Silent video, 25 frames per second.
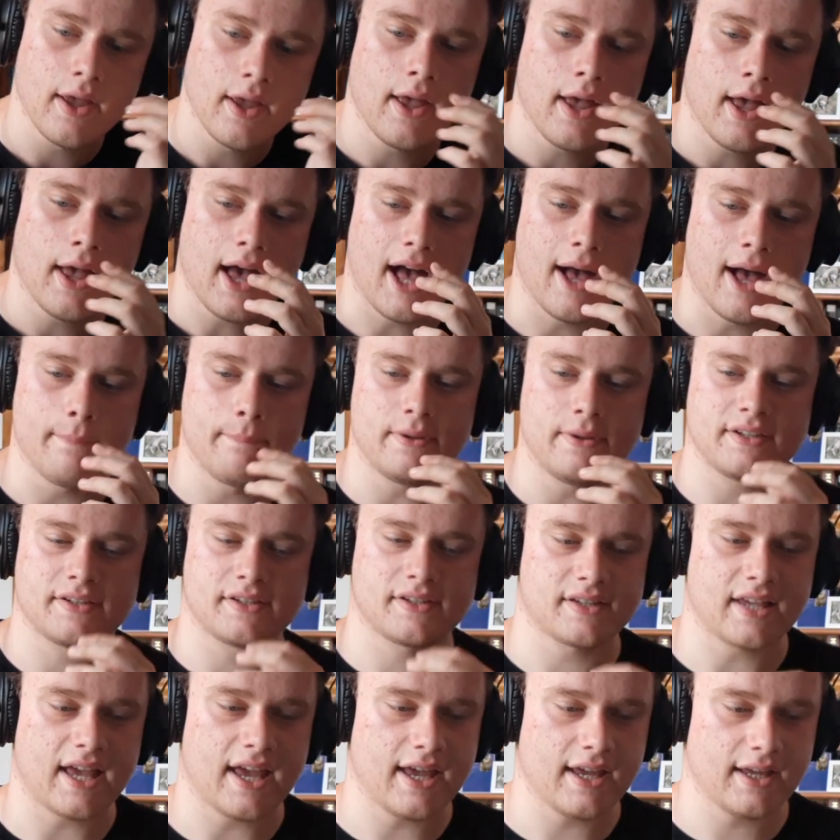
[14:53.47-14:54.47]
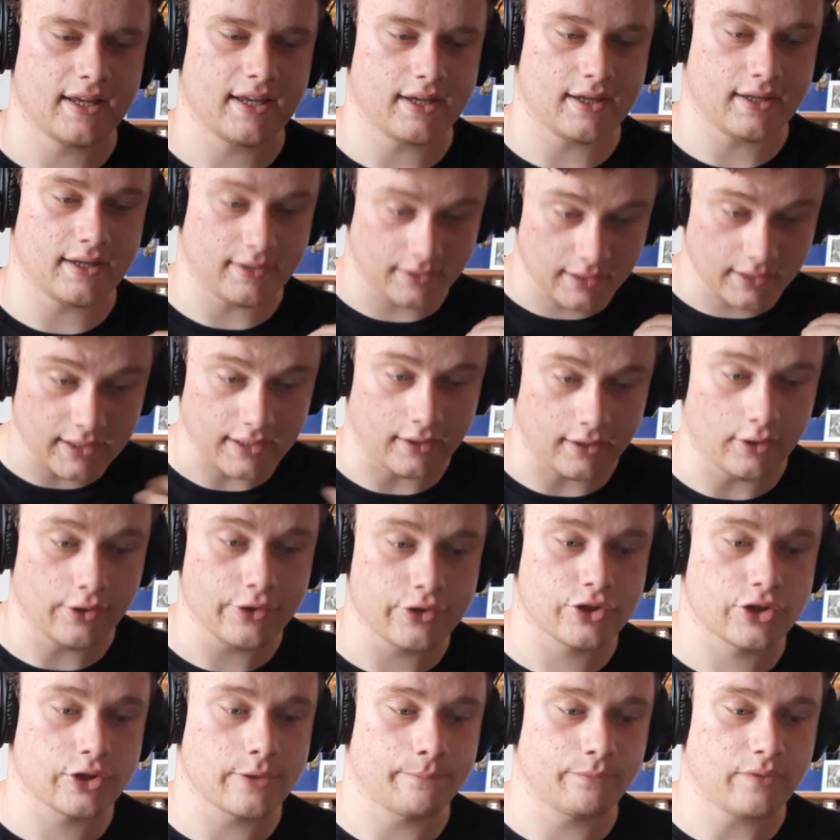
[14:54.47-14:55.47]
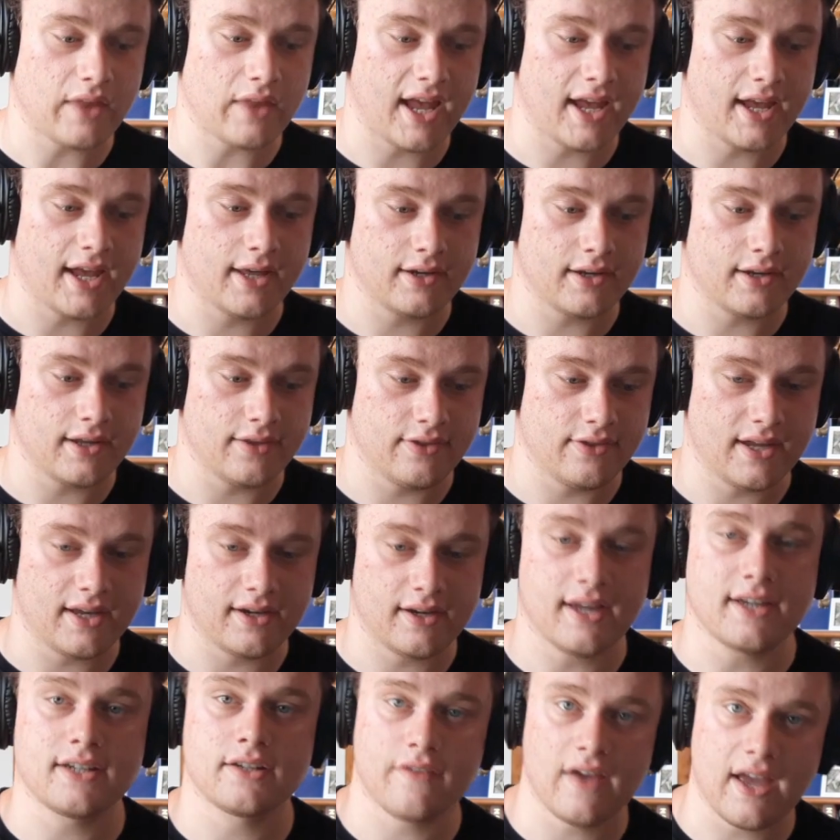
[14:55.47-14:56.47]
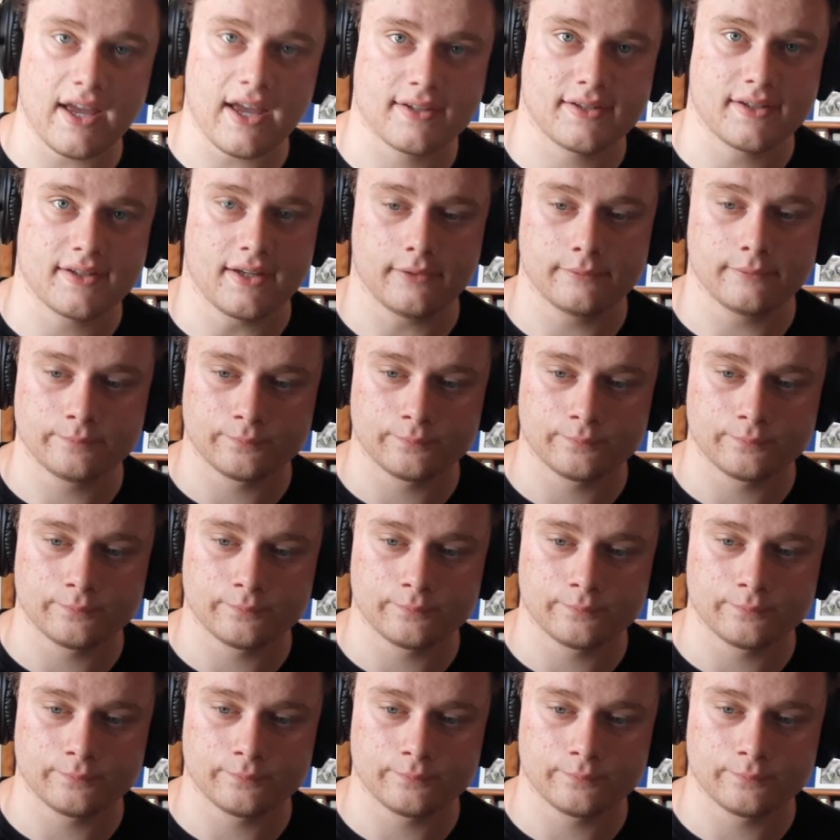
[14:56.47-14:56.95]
But saying in English and in their native accent.